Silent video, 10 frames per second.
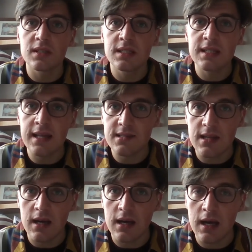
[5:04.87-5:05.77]

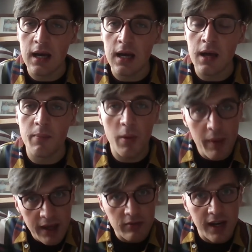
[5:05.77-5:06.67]
denser uh,
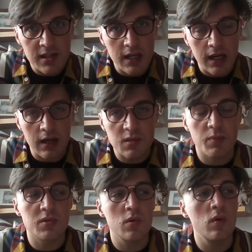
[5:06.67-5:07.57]
pipette range in a glass
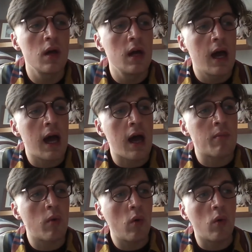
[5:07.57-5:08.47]
bottle
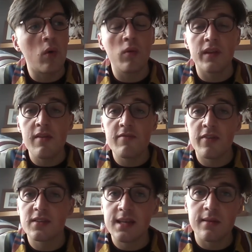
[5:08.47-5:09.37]
um, or the
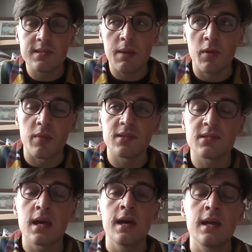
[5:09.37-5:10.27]
Viviscal supplements.
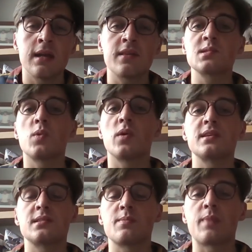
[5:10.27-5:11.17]
Now this is what
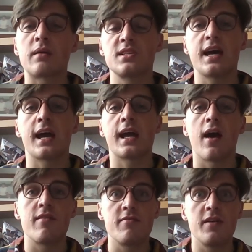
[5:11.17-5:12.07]
this is about today.
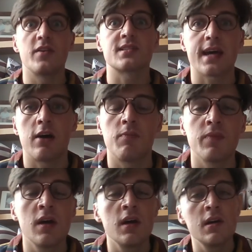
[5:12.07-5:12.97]
Viviscal.
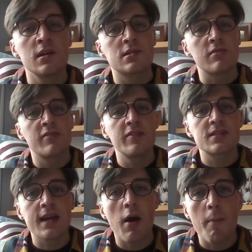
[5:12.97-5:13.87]
So
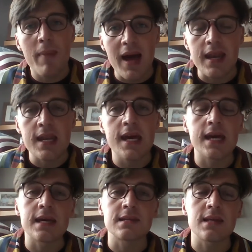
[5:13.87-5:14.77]
Viviscal Men
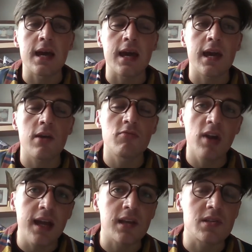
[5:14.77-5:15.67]
is a
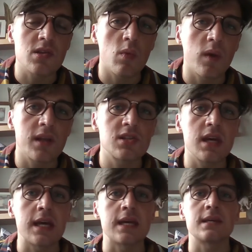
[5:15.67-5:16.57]
range which
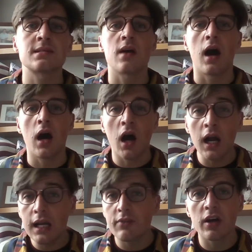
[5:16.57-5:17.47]
is
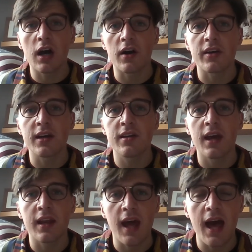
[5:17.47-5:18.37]
highly regarded
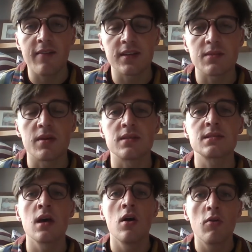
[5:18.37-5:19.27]
in hair
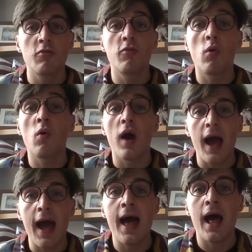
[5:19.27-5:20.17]
vitamins for
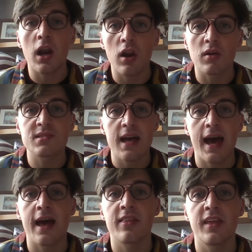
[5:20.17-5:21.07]
hair loss,
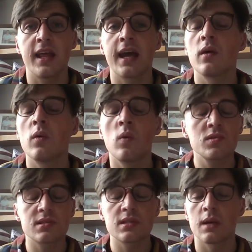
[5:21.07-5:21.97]
hair thinning, and all
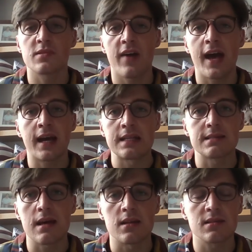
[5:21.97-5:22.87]
types of hair
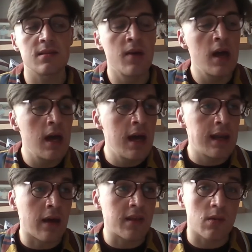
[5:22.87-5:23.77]
concerns.
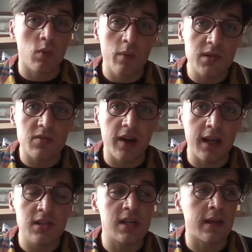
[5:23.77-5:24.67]
Now, there's a women's
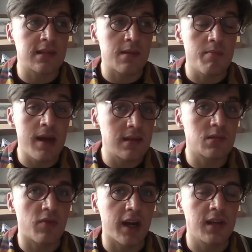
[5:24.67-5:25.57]
range and there's a men's
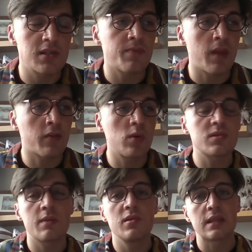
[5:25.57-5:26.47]
range. Of course,
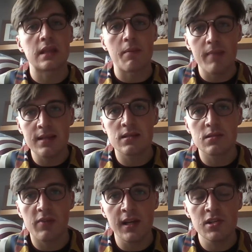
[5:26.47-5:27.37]
I'm using the men's
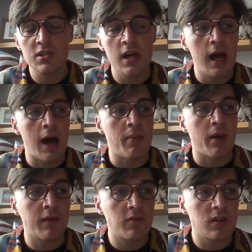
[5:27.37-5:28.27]
range, um, and
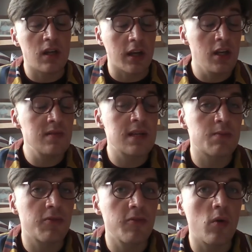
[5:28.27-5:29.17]
I, I used this
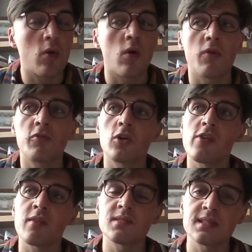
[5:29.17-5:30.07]
before for
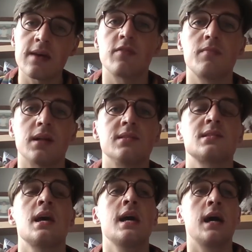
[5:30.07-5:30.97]
around seven months,
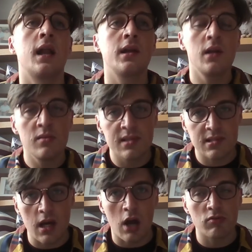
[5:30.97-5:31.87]
and I
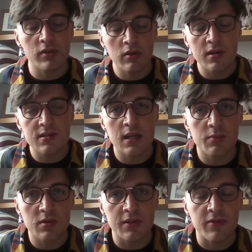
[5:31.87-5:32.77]
noticed a real
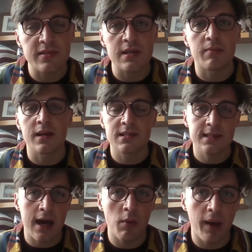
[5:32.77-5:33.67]
considerable difference in my
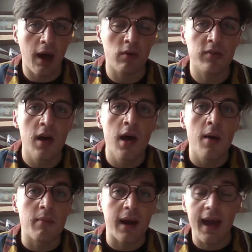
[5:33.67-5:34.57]
scalp health,
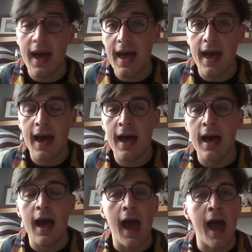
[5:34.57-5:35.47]
my hair,
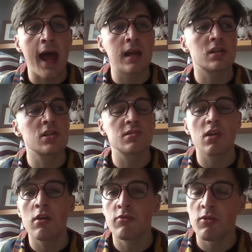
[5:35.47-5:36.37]
and just the
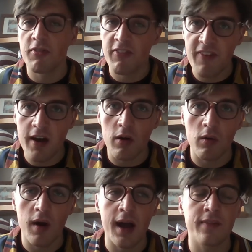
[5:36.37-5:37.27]
overall
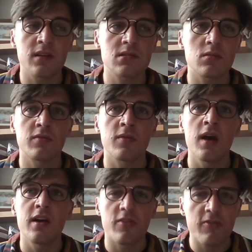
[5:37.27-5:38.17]
feel and the sort of
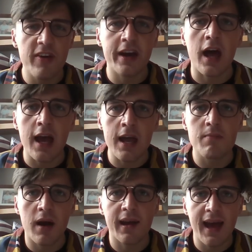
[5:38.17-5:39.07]
the vigour in
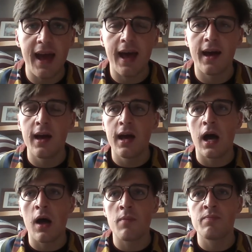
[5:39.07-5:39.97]
my hair.
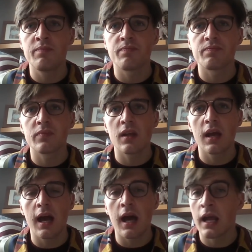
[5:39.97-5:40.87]
Um,
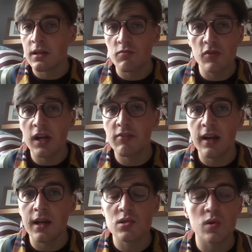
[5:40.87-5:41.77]
and really,
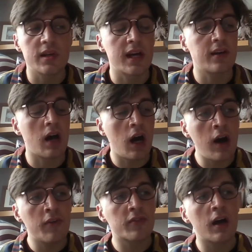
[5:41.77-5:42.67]
really enjoyed it.
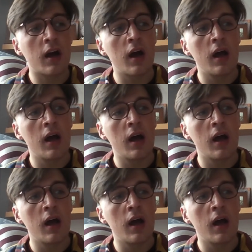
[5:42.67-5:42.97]
After